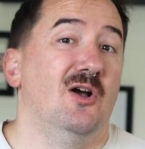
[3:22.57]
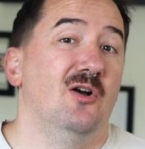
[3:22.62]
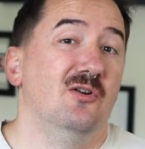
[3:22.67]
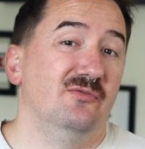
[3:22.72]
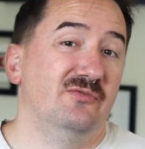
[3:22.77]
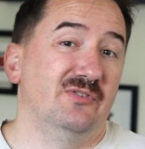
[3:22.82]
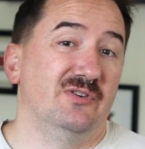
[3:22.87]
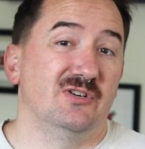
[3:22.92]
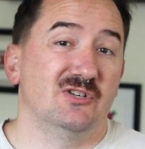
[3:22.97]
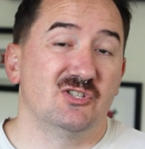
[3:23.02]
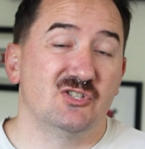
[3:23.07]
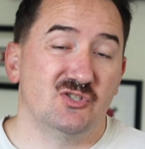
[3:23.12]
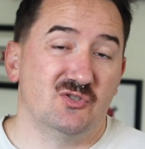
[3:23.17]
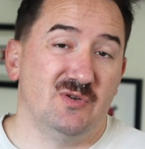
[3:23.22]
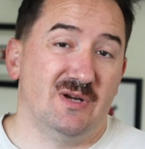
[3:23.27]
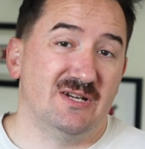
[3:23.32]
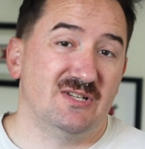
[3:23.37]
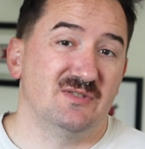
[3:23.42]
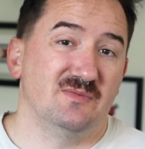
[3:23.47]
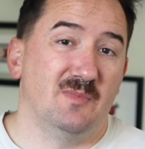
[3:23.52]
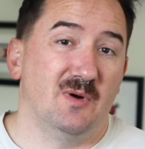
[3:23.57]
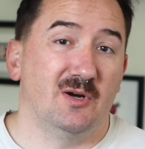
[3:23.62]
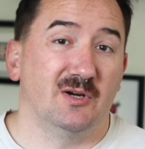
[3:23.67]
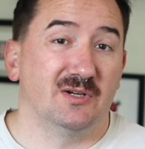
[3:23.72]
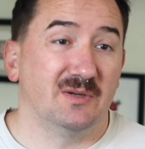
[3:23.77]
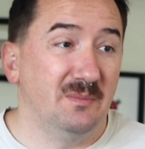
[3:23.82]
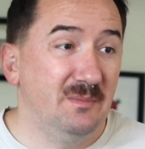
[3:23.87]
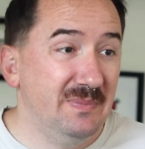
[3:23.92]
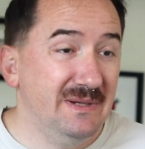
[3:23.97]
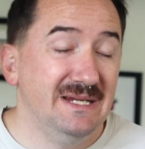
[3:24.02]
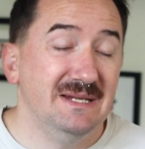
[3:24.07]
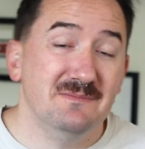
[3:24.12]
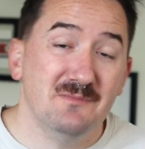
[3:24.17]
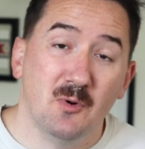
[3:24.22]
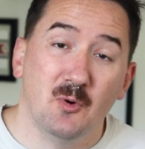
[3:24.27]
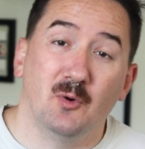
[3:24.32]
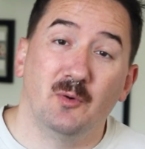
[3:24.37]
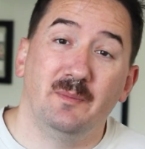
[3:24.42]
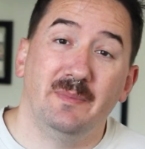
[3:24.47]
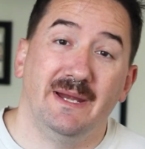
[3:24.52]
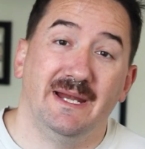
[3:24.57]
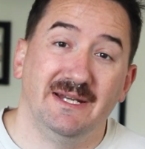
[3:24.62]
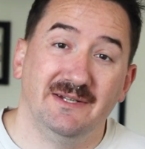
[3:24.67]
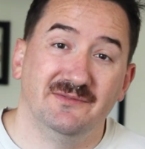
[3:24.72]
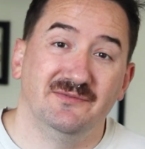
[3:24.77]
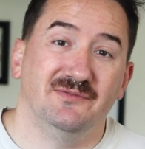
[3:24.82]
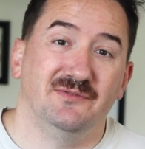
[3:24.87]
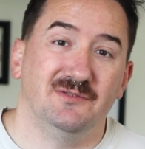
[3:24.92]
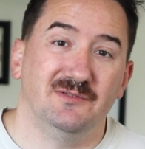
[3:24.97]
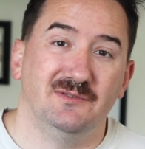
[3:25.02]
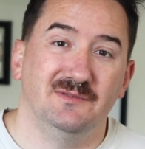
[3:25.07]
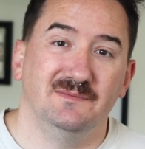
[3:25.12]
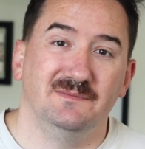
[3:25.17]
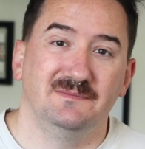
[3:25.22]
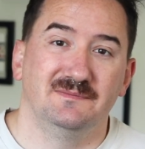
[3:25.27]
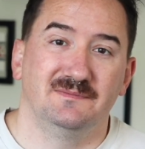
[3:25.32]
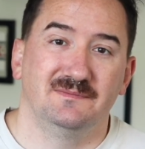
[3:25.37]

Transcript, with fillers: over a stretch mark be more painful?